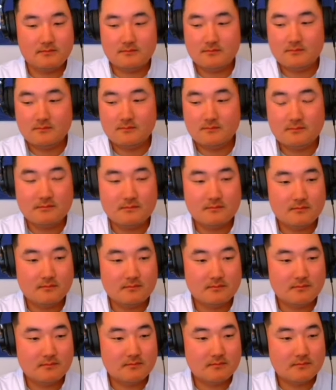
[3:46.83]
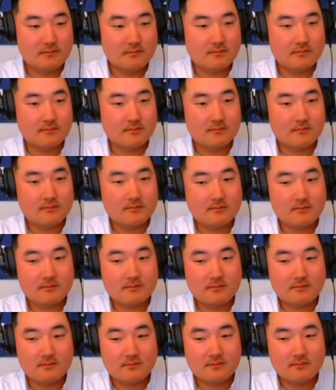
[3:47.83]

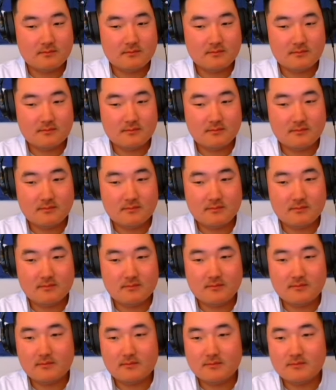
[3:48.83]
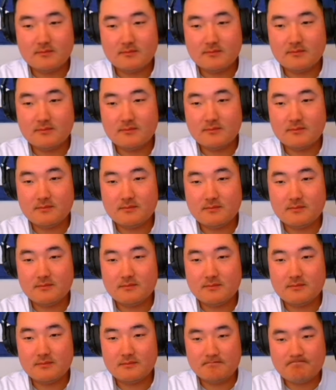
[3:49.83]

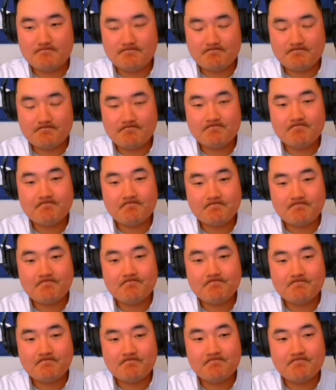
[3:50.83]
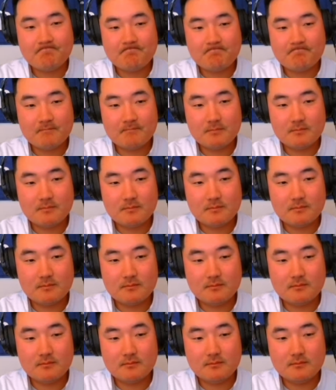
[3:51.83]

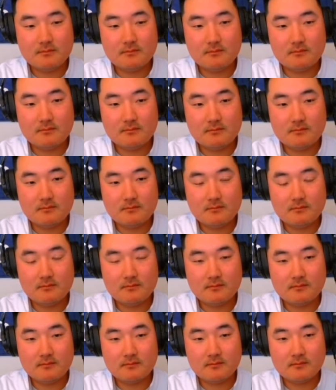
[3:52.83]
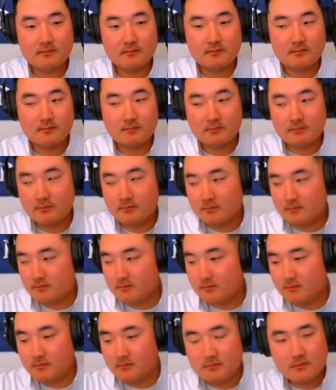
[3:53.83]
(not speaking)